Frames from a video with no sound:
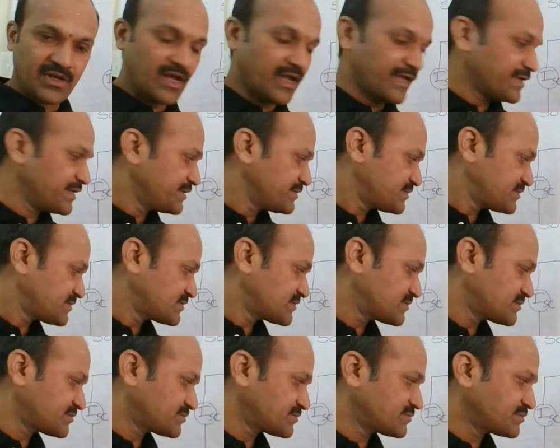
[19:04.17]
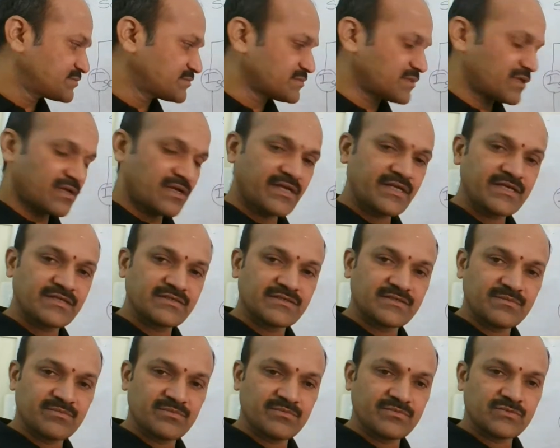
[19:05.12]
I is
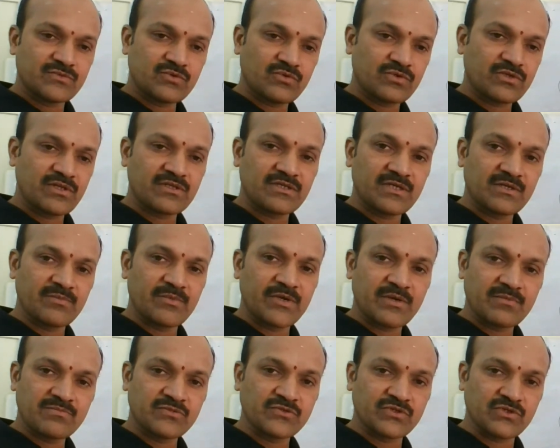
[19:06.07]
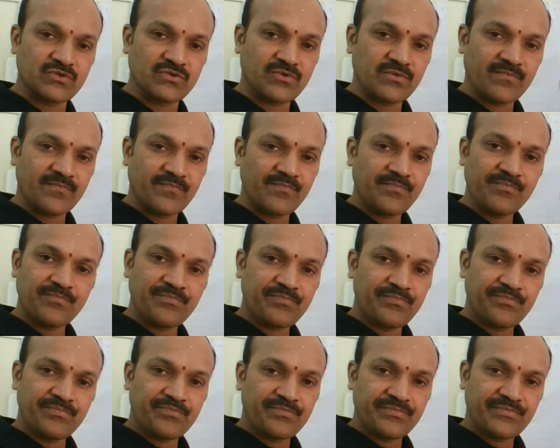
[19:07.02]
ISM. Total thing becomes 0.
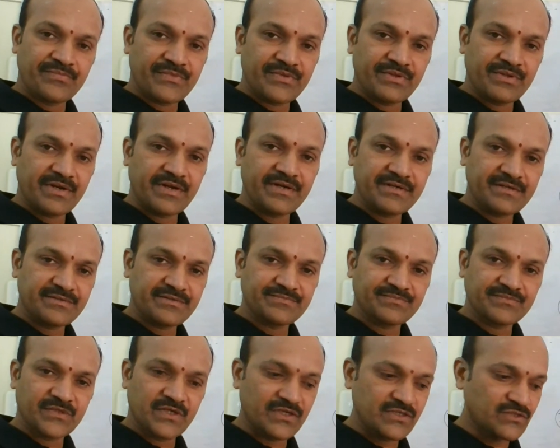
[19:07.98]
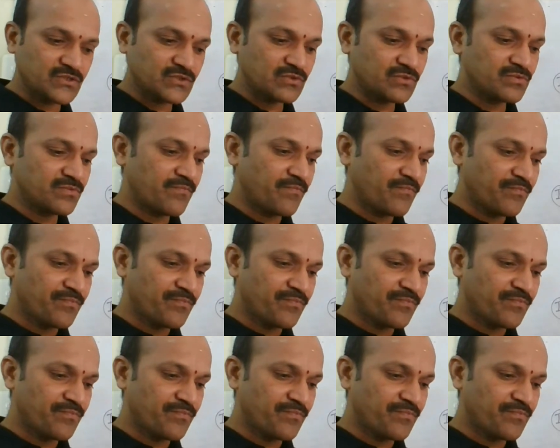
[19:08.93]
Right? Understood?